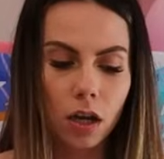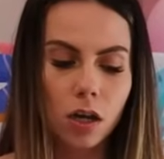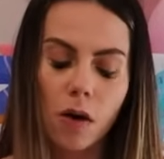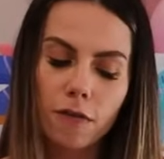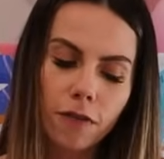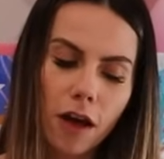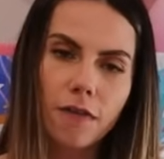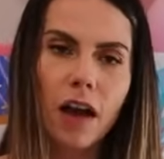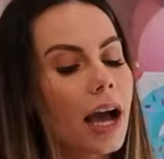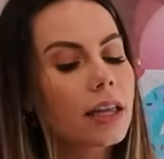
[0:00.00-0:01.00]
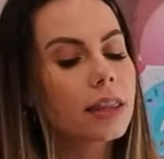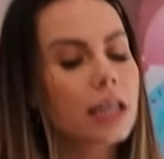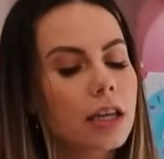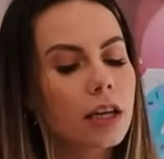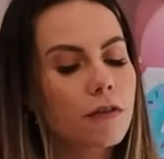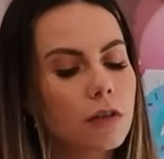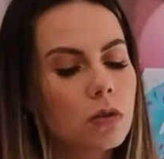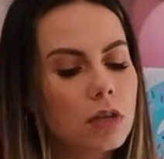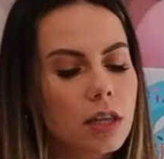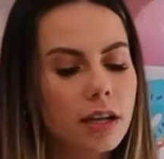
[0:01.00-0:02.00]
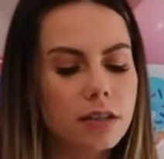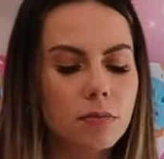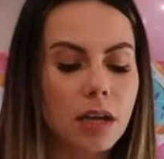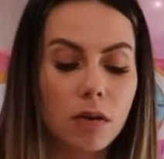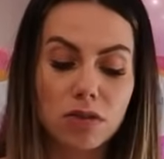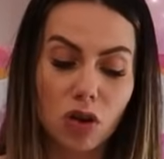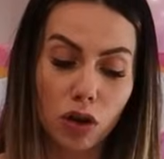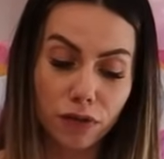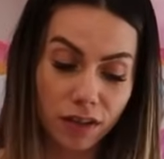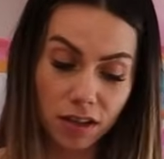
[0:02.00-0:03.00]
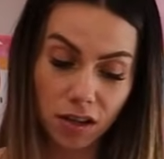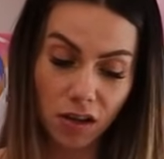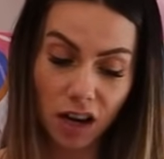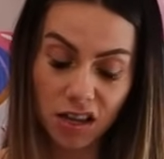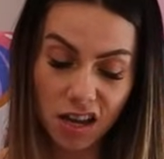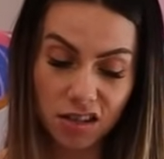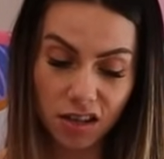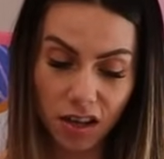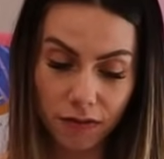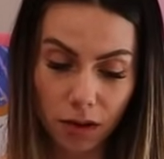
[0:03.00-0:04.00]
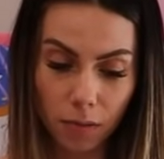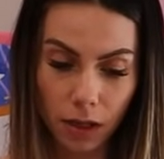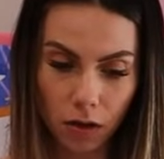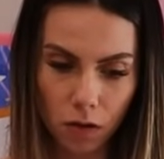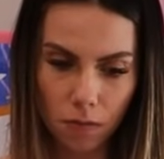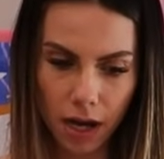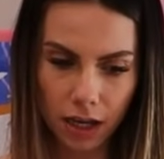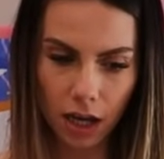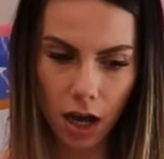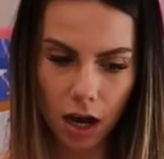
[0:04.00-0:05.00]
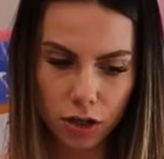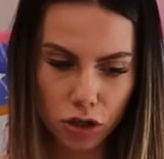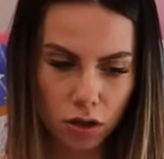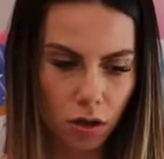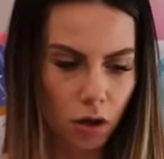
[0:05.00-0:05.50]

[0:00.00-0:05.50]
You know what, Fluff? I think if you did that to me, I would totally forget that you had that as a gift. And I'm like, oh my gosh.